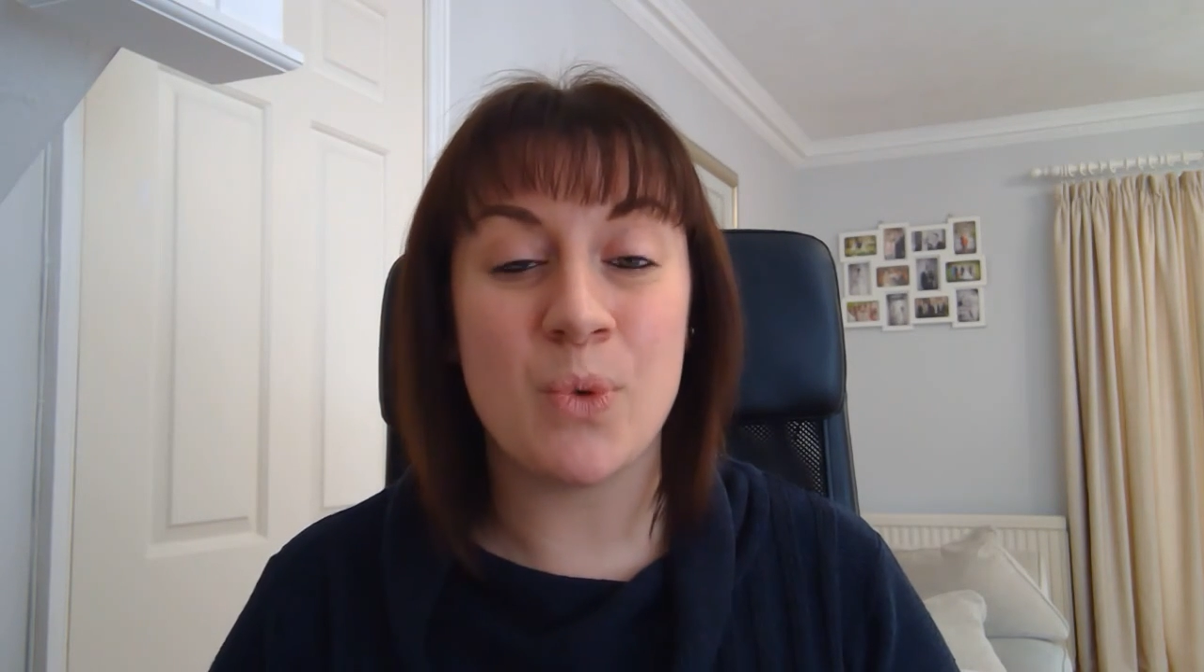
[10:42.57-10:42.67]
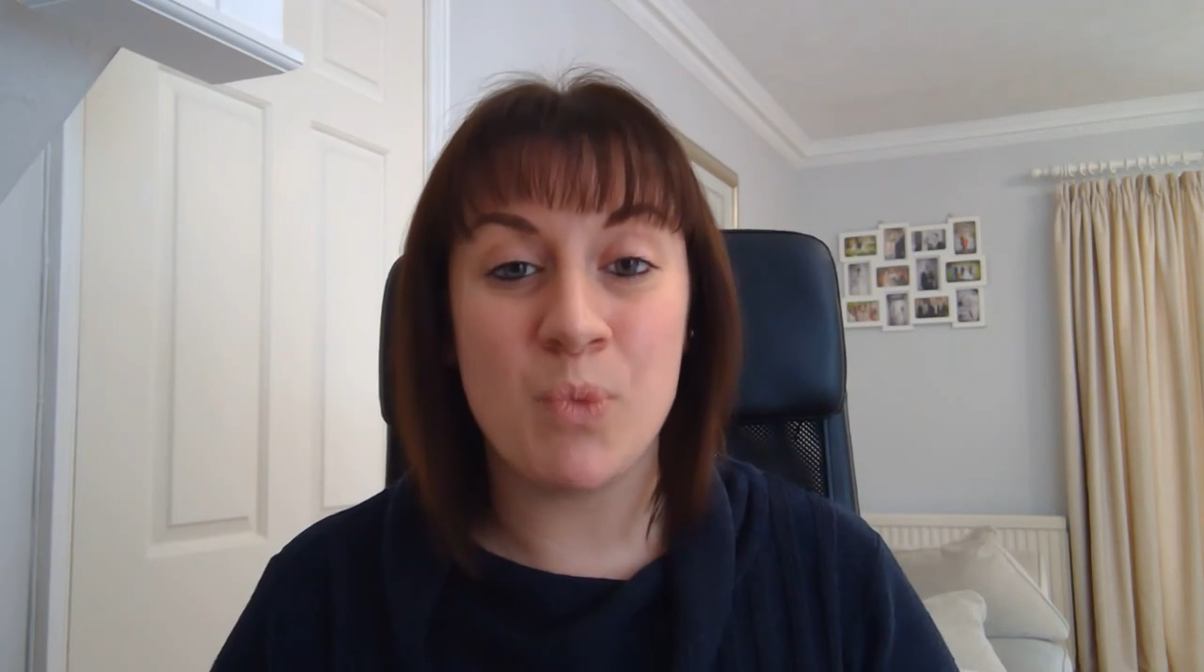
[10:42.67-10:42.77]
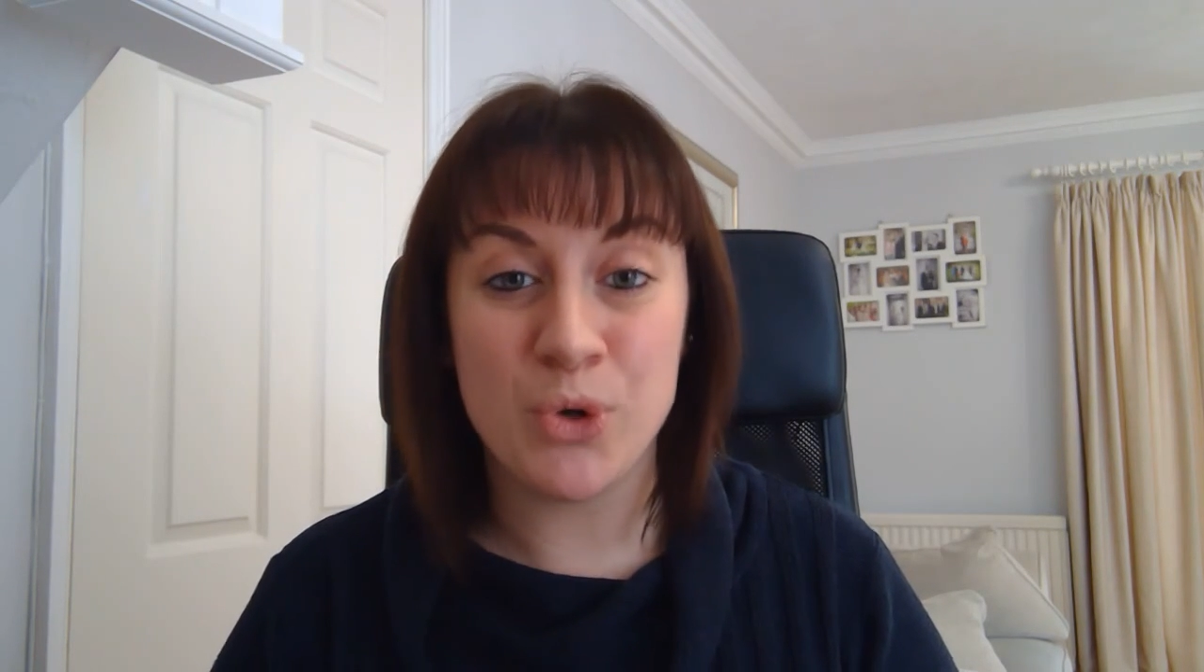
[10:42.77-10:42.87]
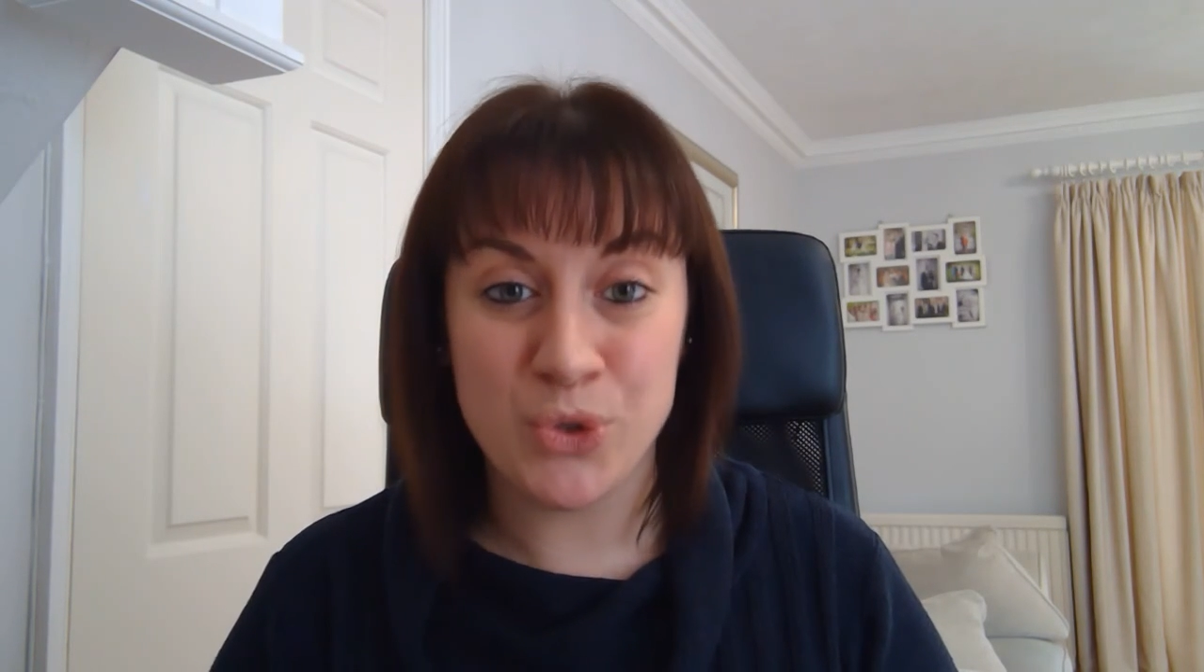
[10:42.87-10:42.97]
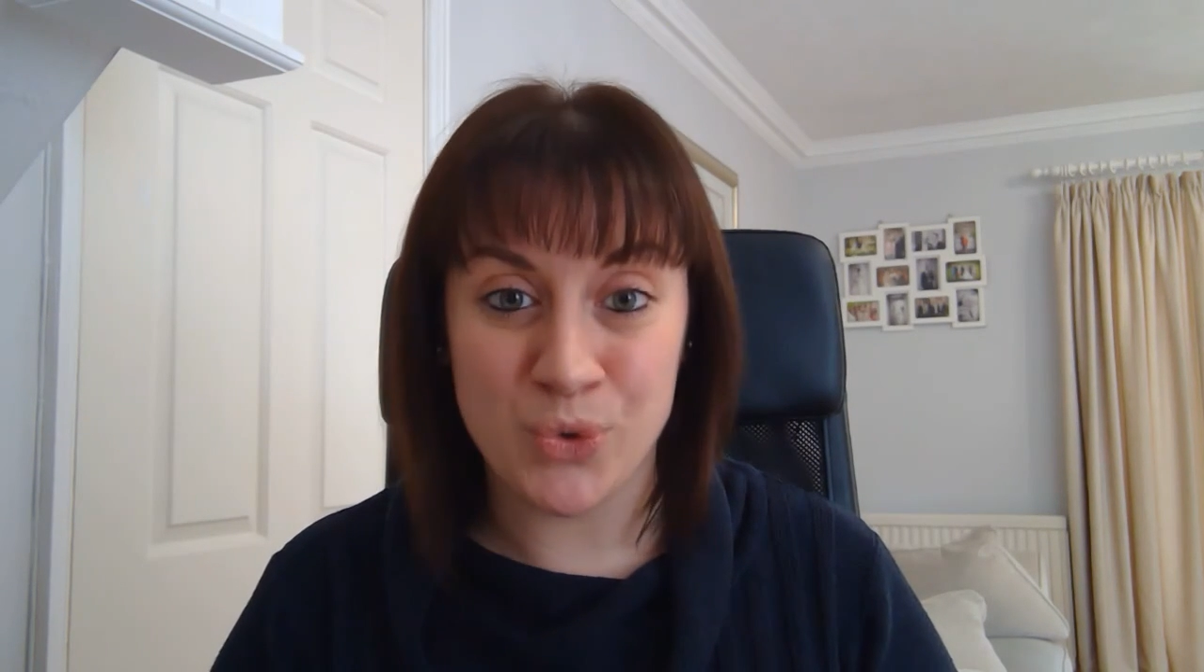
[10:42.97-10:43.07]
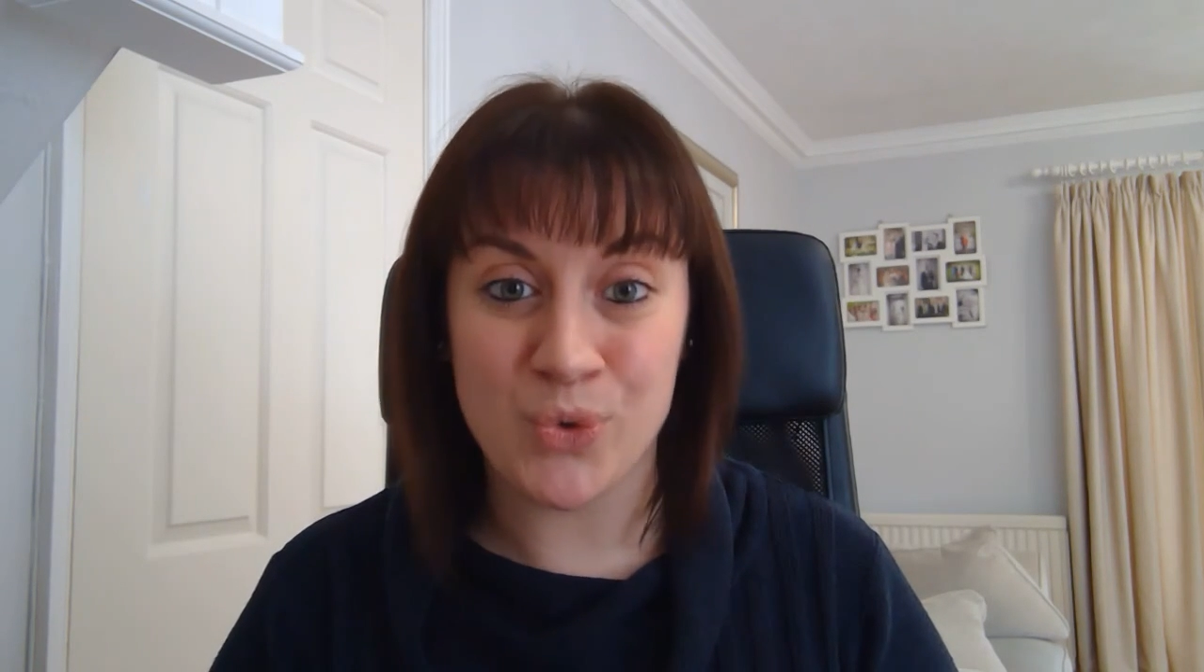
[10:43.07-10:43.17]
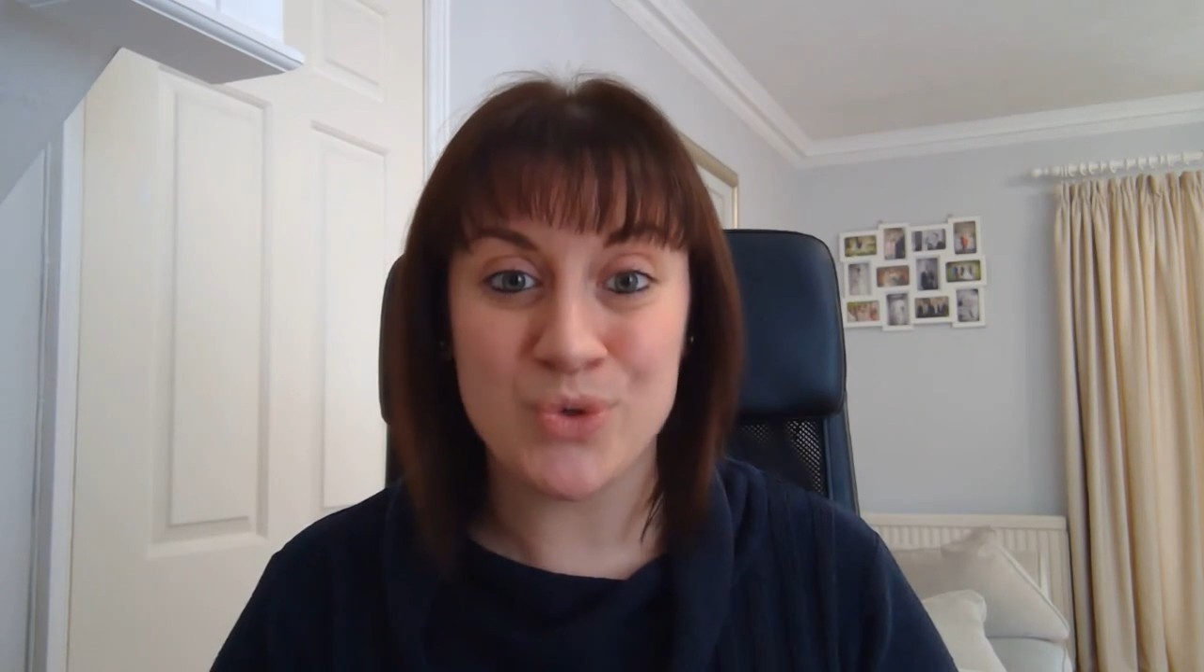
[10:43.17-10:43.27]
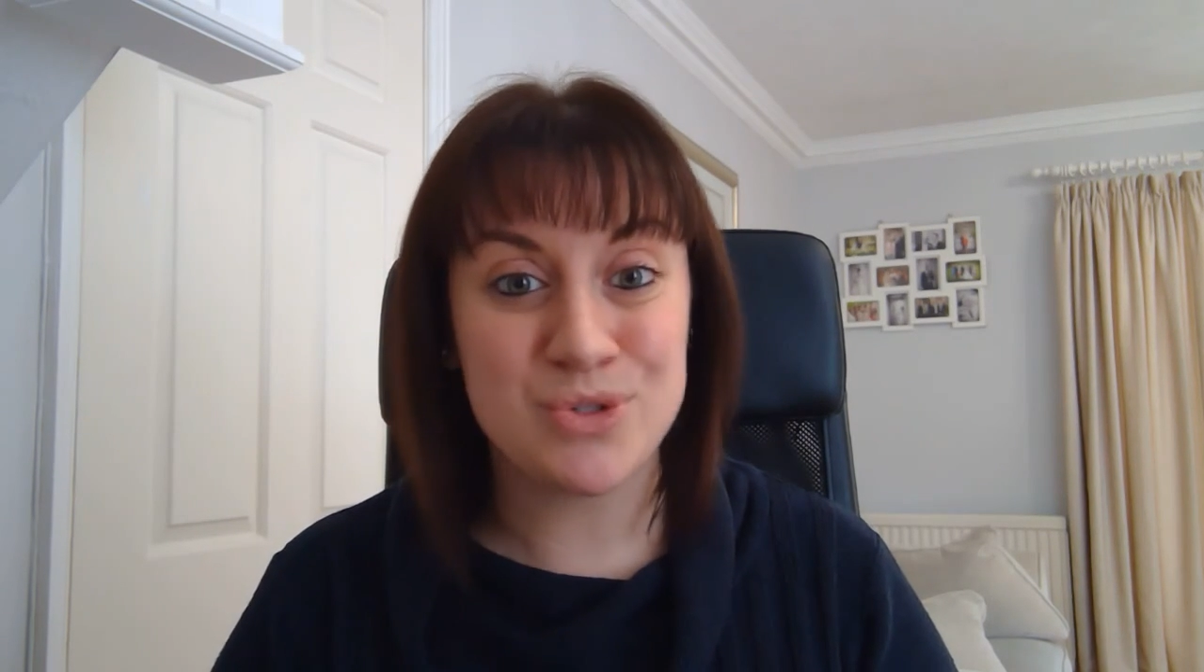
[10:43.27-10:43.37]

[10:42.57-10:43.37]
on what your